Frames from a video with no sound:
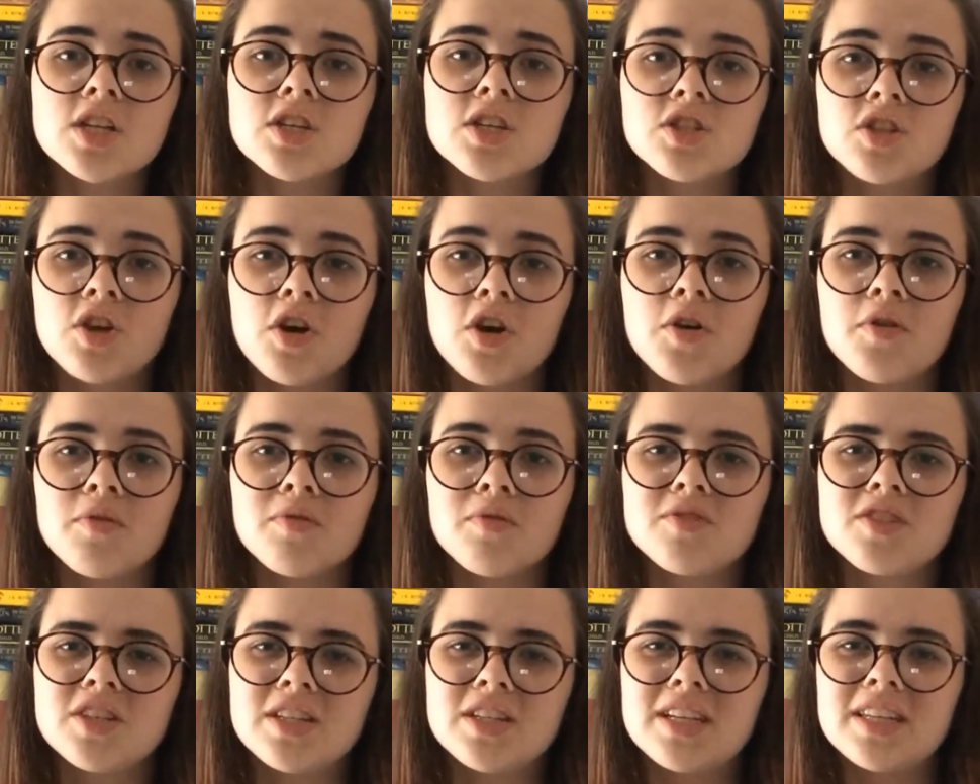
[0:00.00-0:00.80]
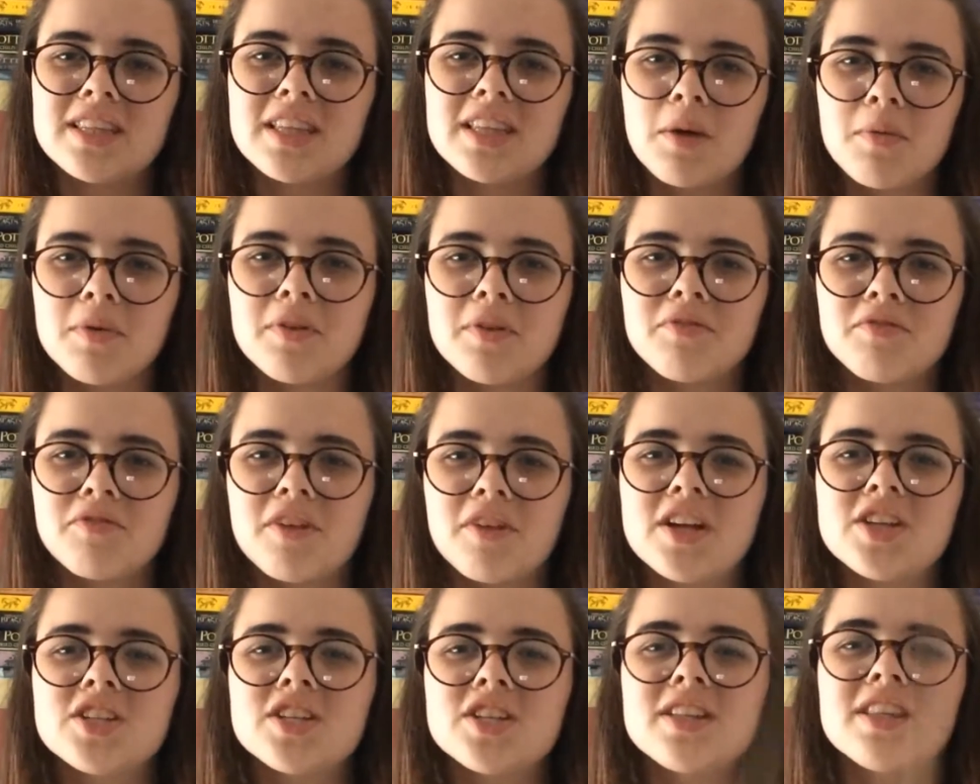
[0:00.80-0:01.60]
So she did that one in
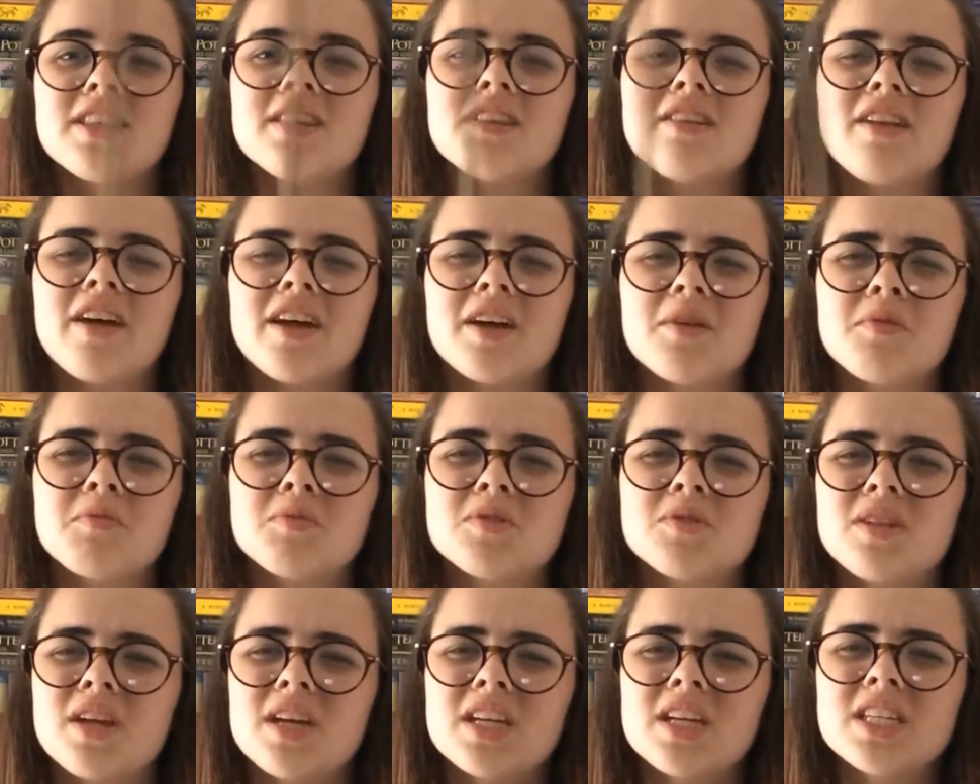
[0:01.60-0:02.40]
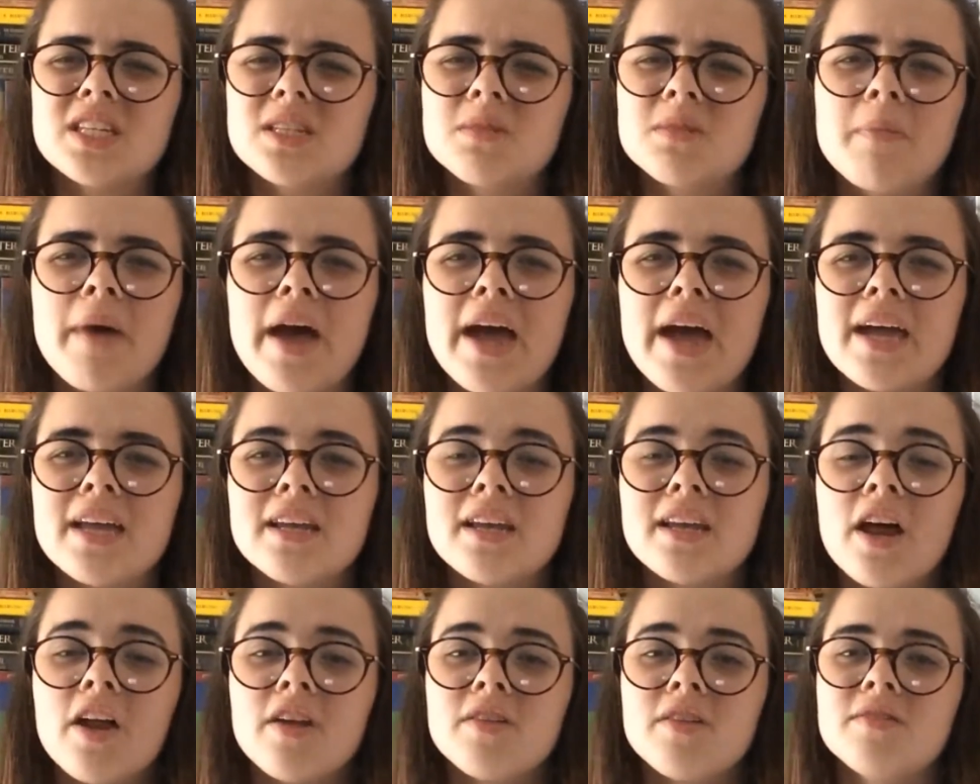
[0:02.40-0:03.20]
French, and then like it was like
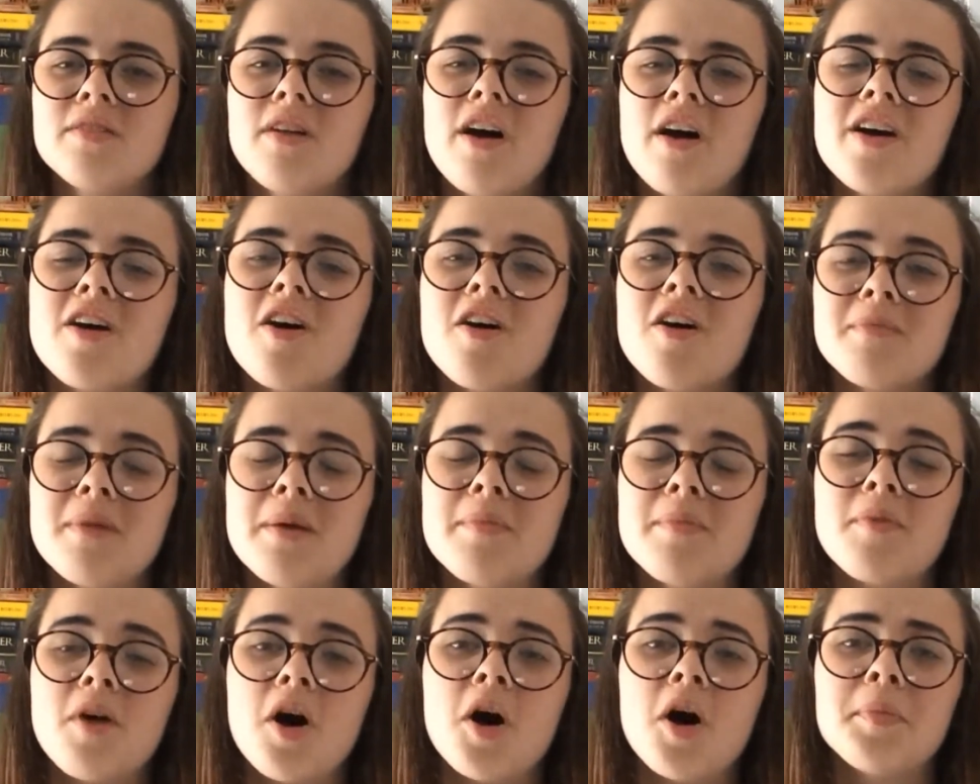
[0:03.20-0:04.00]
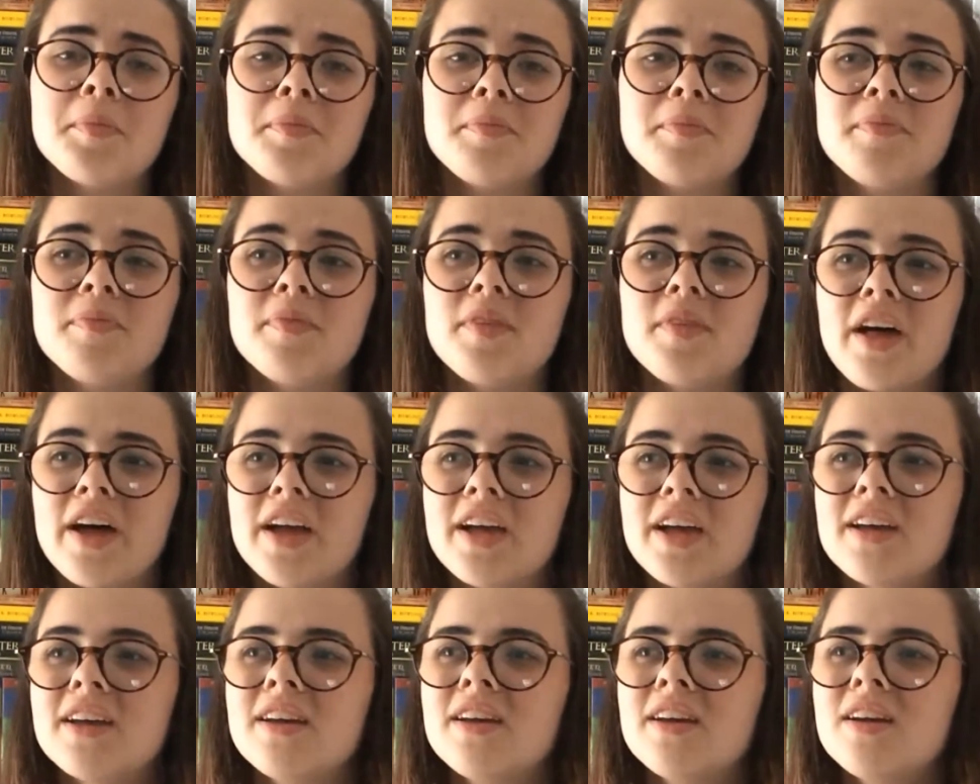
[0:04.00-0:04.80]
Spain, and I can't remember. I'll
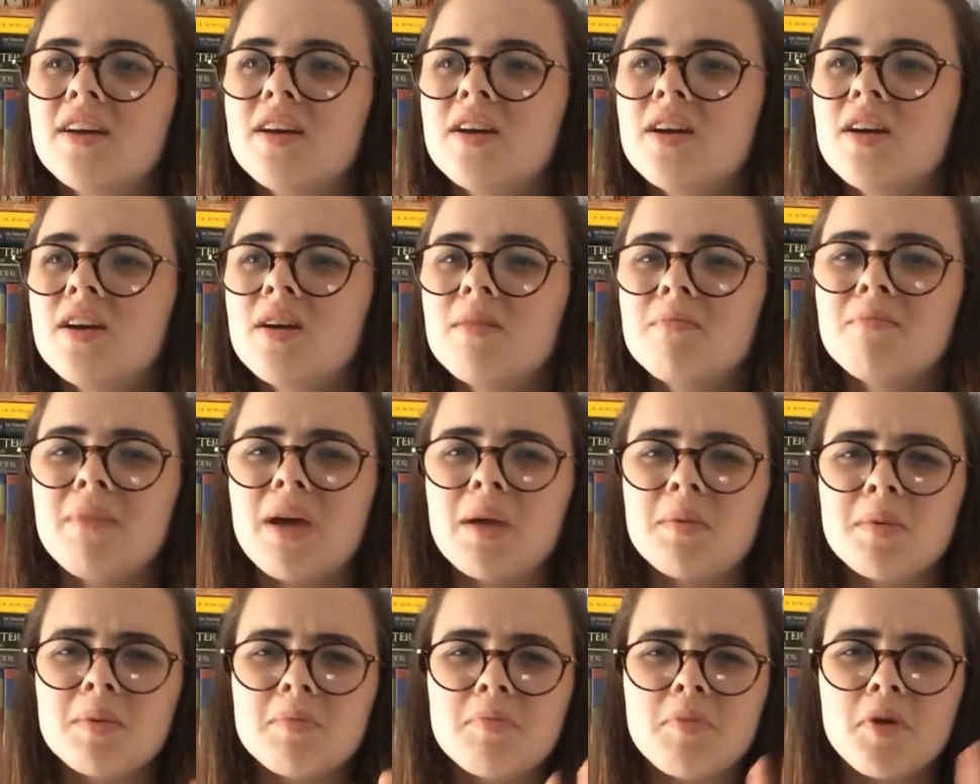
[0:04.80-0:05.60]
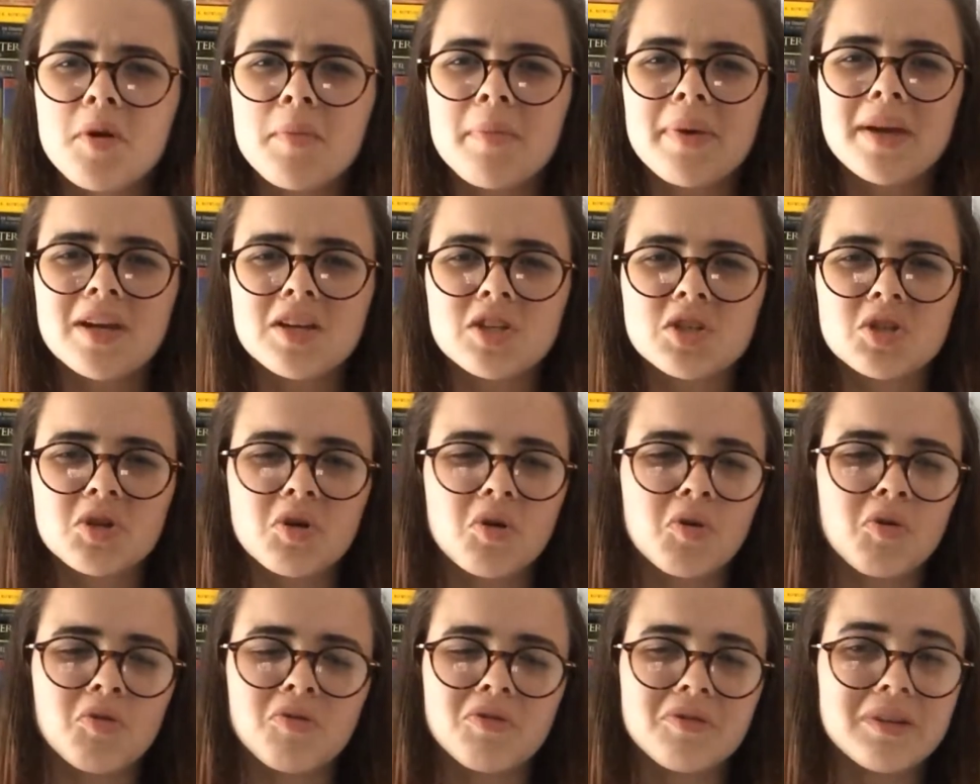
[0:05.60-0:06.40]
like maybe put a
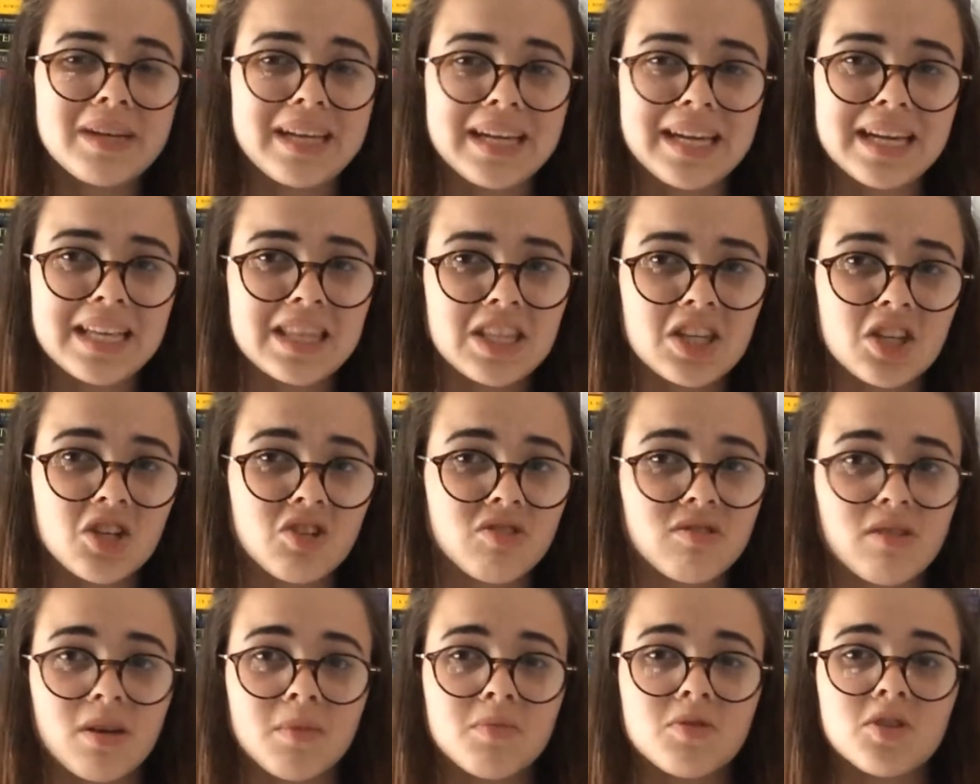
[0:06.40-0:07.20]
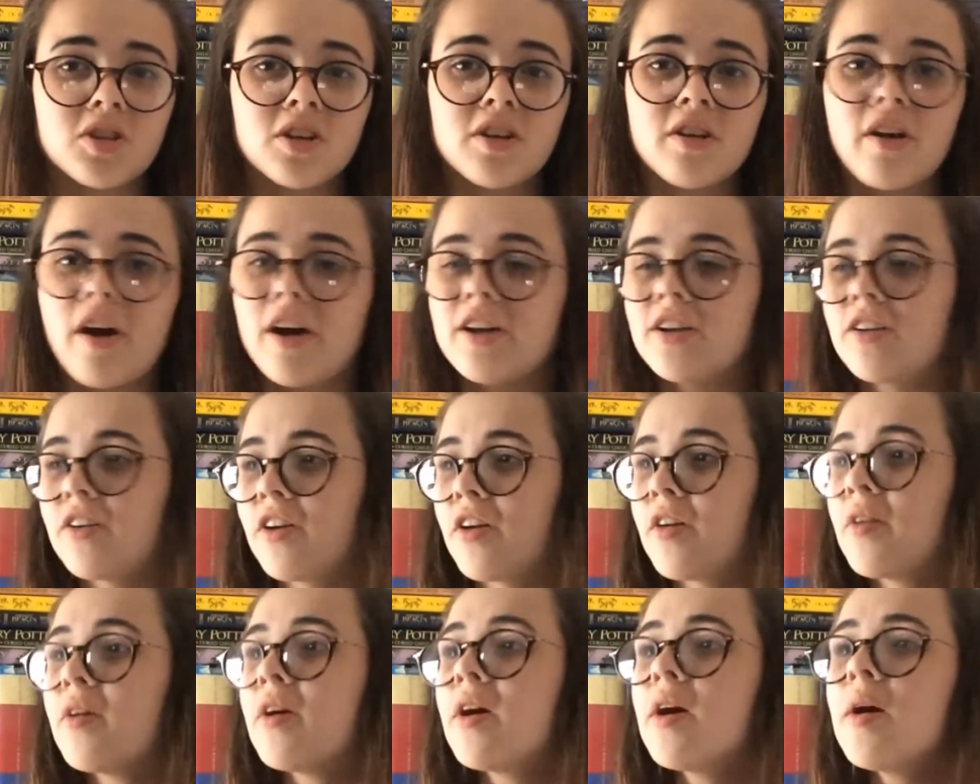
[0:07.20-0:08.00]
picture or a link in the description, I don't
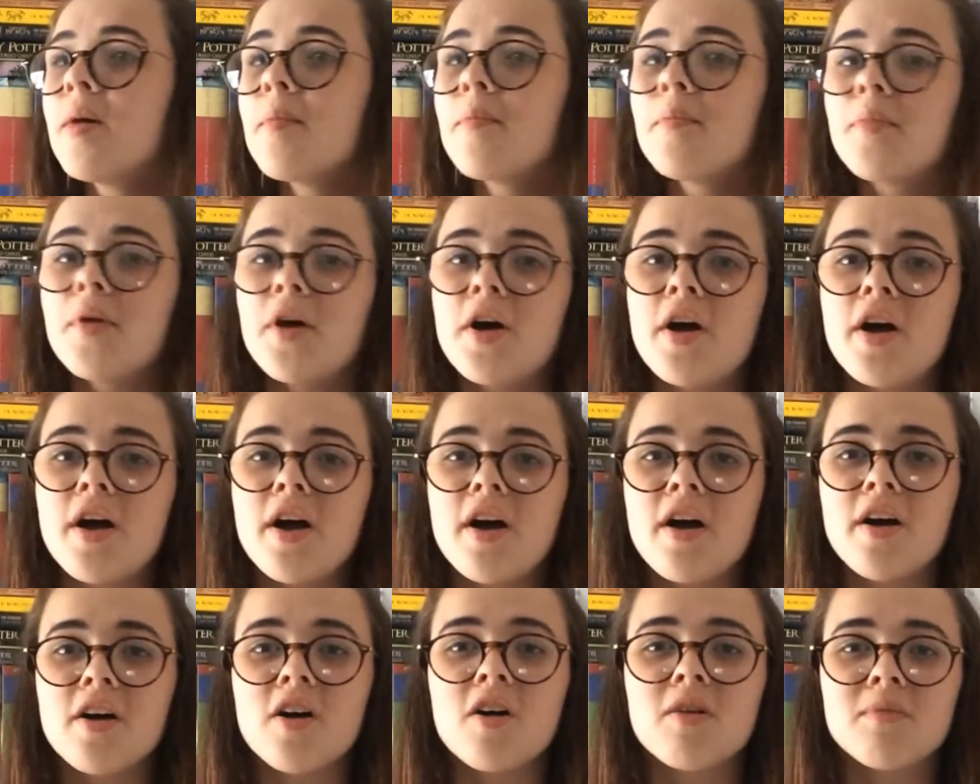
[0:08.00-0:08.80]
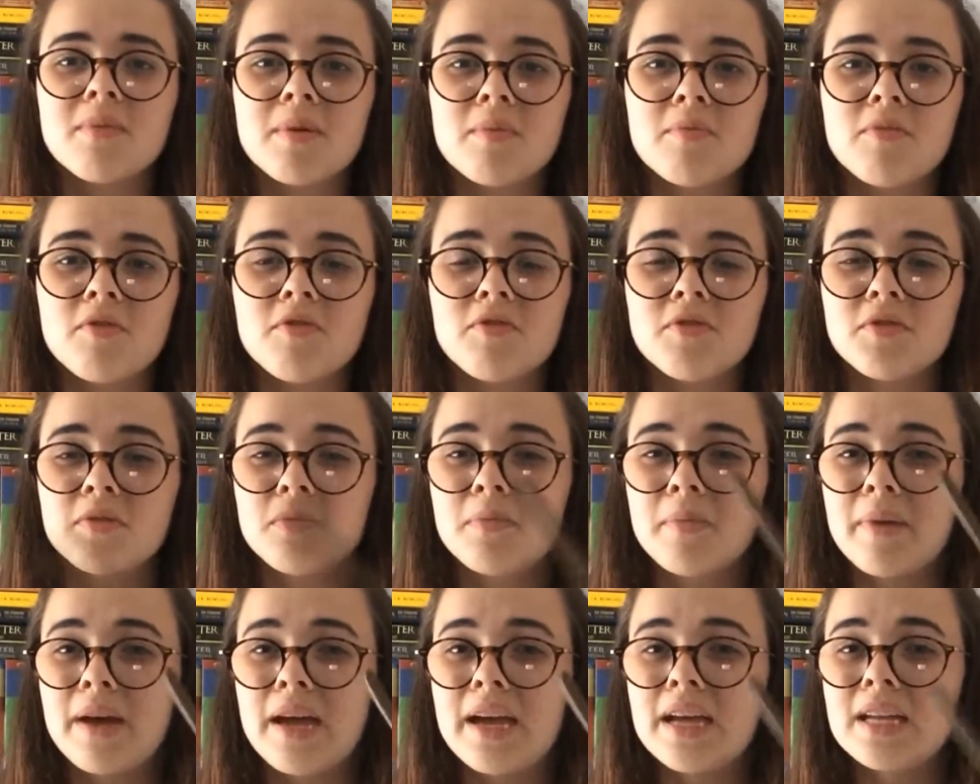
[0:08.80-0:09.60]
know, but I can't remember off the
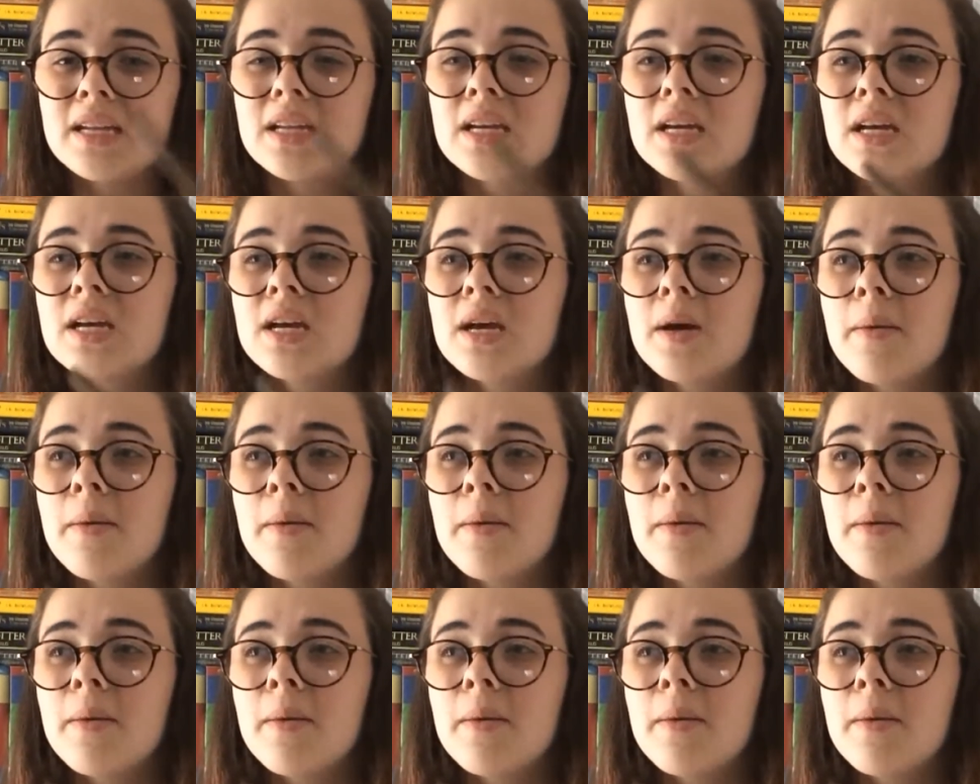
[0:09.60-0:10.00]
top of my head.